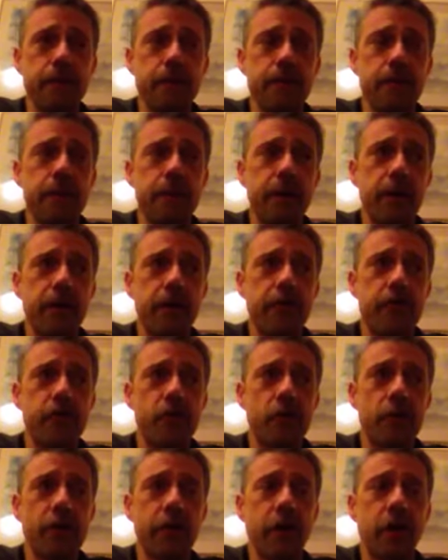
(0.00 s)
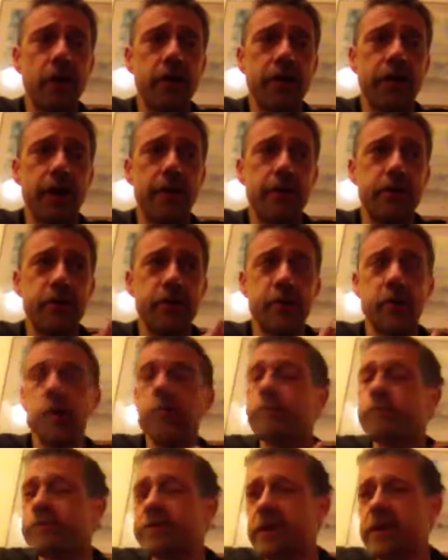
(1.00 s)
the Trolleycar Dilemma should
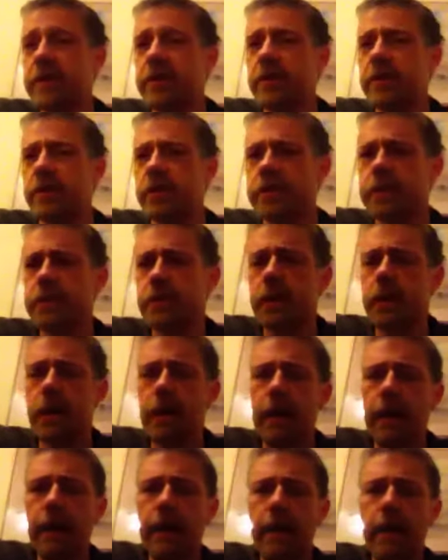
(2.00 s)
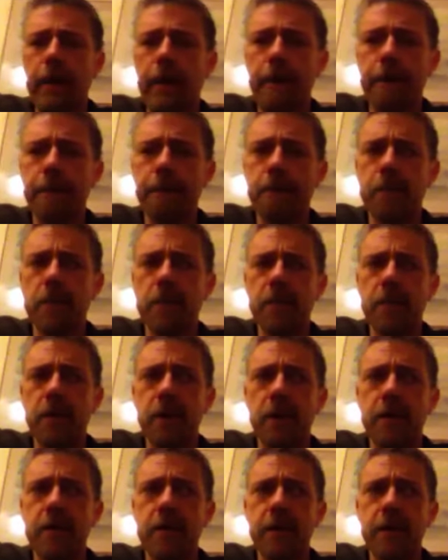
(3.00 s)
present to us the
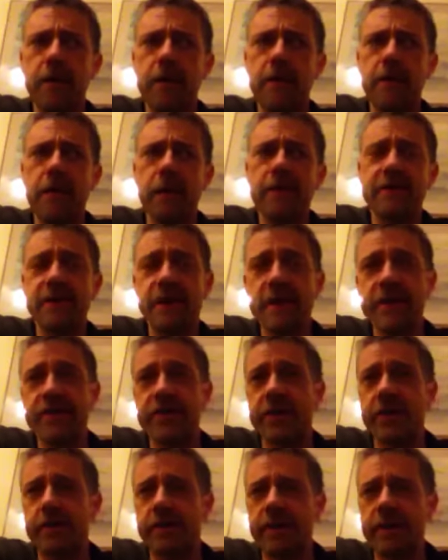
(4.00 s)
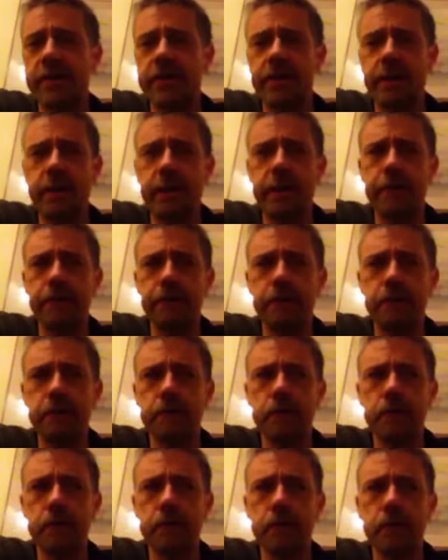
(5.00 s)
idea that that's actually a bit, that
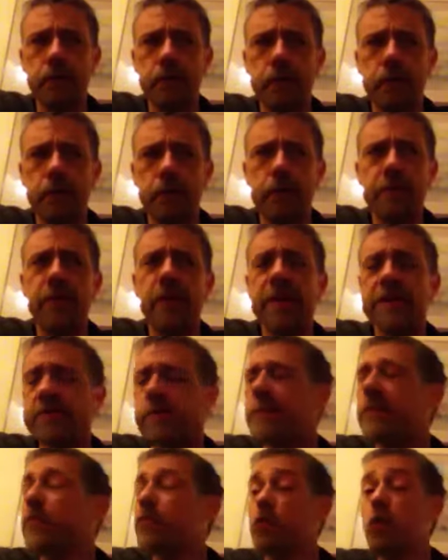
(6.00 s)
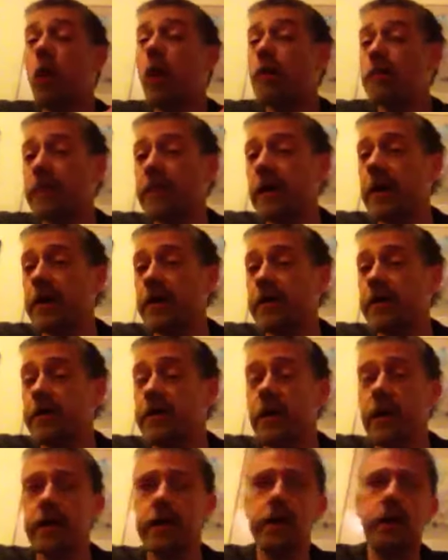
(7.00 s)
things are a bit more complicated than
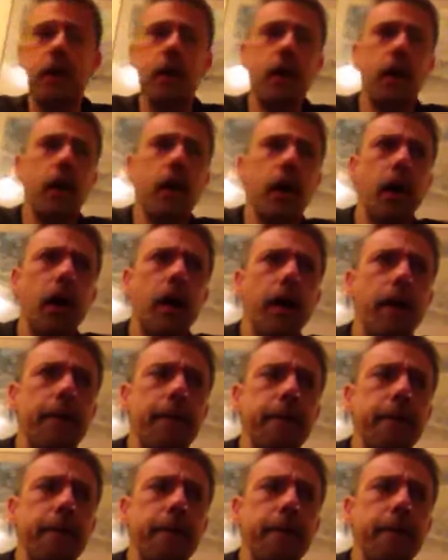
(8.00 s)
that.